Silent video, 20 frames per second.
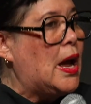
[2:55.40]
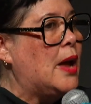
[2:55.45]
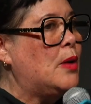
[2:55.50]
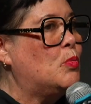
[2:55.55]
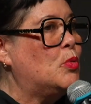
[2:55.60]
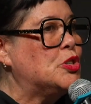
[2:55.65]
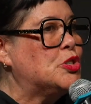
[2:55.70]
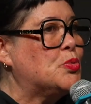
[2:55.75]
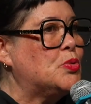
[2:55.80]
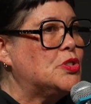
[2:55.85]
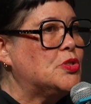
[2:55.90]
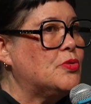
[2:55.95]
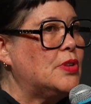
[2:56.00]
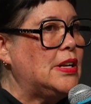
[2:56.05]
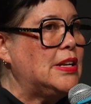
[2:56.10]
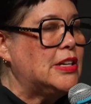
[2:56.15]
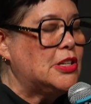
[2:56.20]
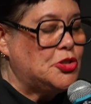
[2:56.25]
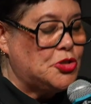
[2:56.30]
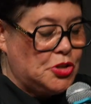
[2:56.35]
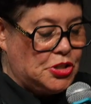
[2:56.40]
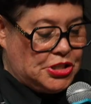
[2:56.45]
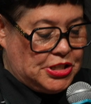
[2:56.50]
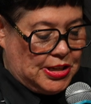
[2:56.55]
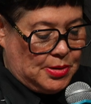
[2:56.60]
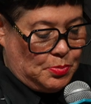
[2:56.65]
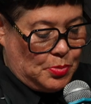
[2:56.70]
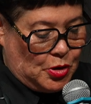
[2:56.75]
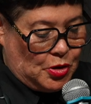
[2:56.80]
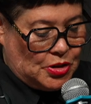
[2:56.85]
and which was really
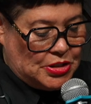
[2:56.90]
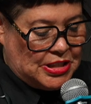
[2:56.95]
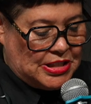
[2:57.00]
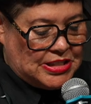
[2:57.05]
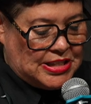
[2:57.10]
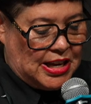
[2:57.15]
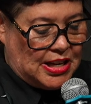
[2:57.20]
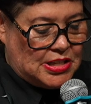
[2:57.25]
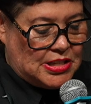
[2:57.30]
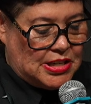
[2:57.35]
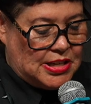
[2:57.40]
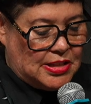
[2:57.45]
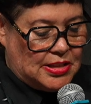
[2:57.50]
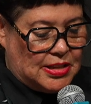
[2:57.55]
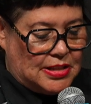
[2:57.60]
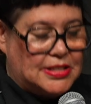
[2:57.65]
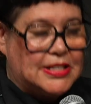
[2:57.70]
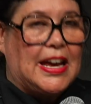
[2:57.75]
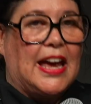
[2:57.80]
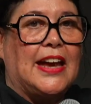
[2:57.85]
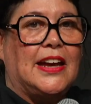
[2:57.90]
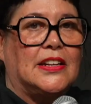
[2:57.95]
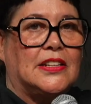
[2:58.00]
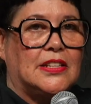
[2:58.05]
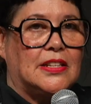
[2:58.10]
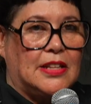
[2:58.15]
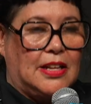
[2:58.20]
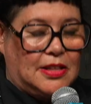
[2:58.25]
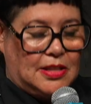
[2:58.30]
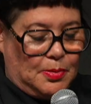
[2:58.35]
interesting because it's actually the
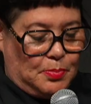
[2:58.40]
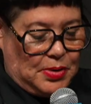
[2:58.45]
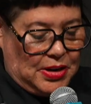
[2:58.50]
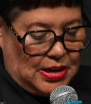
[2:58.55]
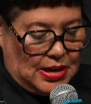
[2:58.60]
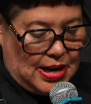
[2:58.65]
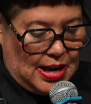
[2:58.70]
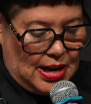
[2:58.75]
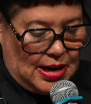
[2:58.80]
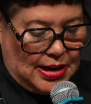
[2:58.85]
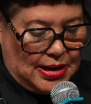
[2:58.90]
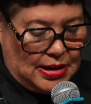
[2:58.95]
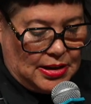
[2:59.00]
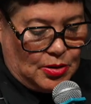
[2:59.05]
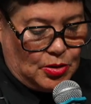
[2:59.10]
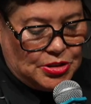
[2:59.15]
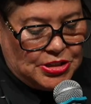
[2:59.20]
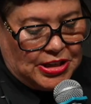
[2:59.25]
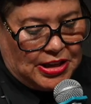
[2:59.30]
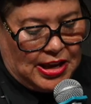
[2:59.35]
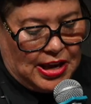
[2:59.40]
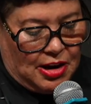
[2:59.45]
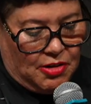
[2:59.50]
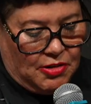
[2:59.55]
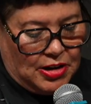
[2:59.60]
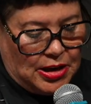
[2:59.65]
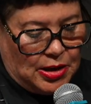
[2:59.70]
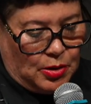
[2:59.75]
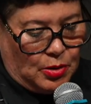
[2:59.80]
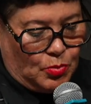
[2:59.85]
date that the Biennale Te
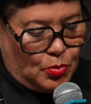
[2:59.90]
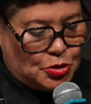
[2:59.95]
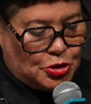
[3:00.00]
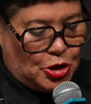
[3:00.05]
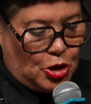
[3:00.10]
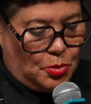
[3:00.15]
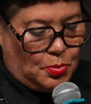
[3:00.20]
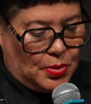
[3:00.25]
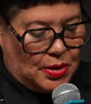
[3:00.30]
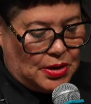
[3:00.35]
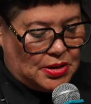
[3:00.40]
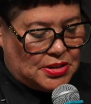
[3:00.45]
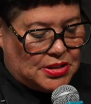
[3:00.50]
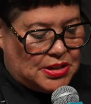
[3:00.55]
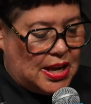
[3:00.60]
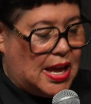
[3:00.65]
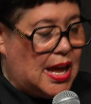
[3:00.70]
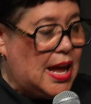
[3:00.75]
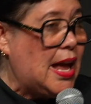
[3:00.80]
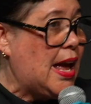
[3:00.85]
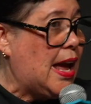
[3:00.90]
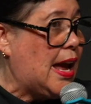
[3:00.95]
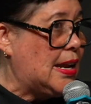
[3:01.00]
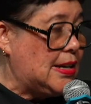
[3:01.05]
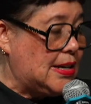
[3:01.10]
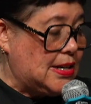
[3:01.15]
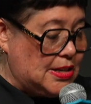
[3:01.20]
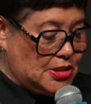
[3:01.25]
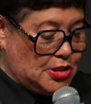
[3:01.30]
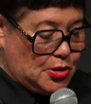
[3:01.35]
Carry was opened.
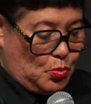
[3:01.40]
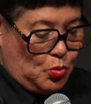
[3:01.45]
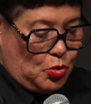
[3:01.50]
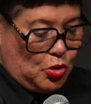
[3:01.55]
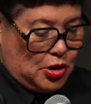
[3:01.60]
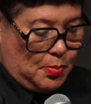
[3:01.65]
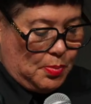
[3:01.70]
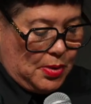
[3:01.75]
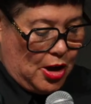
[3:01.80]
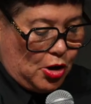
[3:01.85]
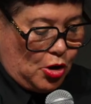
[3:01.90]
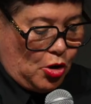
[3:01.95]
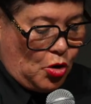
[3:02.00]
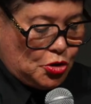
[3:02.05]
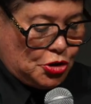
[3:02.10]
And it is a work about